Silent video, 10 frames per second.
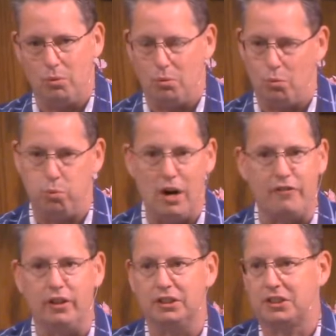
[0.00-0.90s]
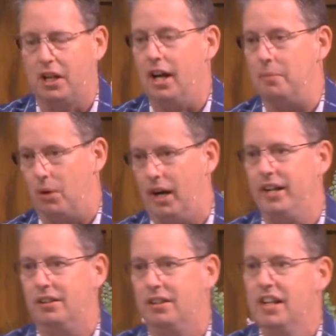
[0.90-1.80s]
reverence time, right?
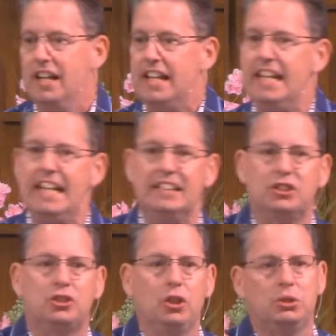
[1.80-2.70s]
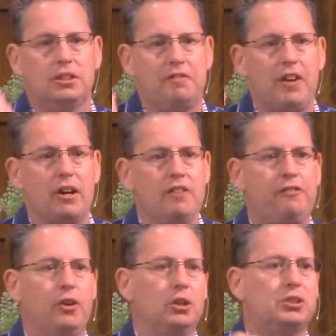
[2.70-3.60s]
He institutes the very
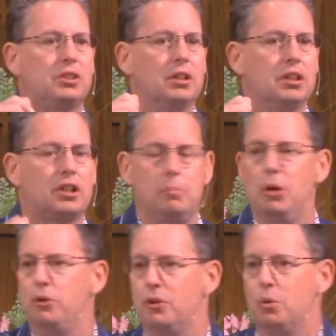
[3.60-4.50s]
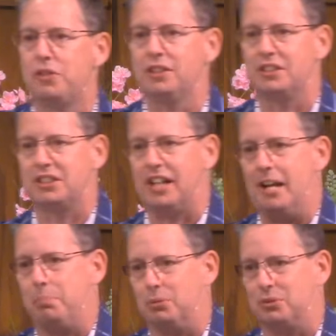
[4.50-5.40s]
first communion with his
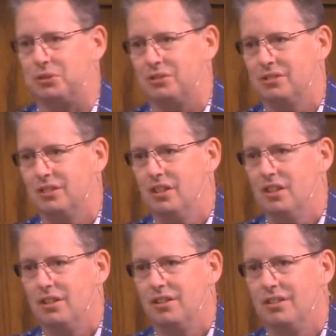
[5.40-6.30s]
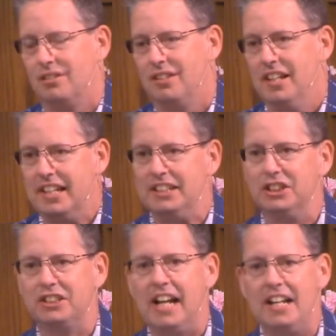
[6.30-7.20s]
disciples. He's
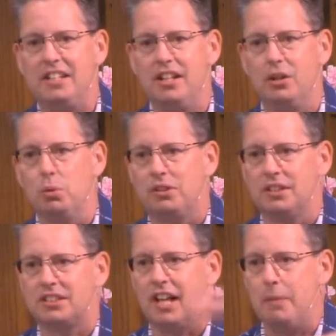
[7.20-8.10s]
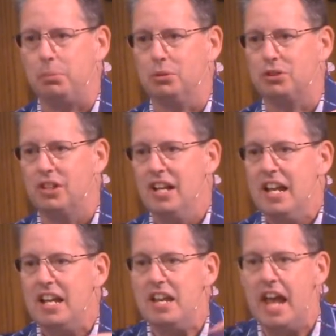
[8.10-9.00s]
just had dinner with the disciples.
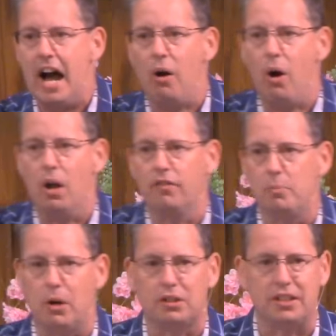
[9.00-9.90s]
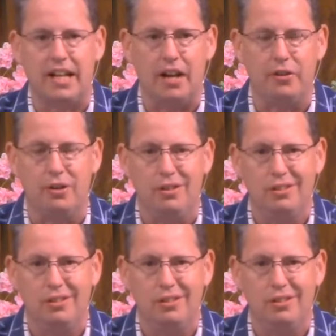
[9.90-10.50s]
Now all of them are together.